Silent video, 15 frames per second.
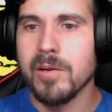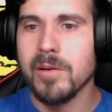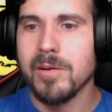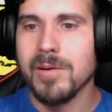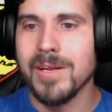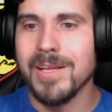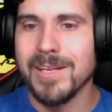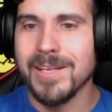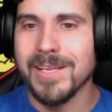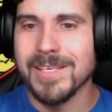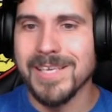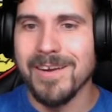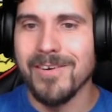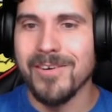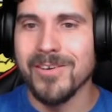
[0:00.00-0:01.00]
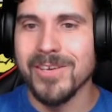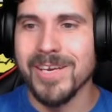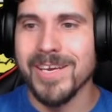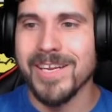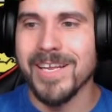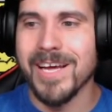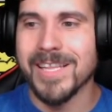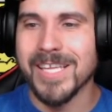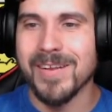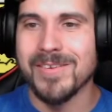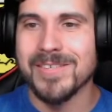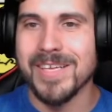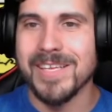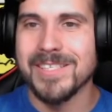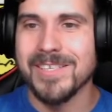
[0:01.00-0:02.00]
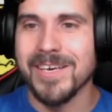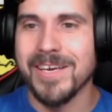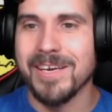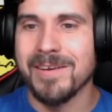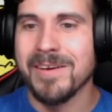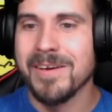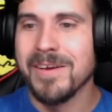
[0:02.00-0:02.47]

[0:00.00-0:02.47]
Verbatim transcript: That, is that really it? I thought I was got to, like,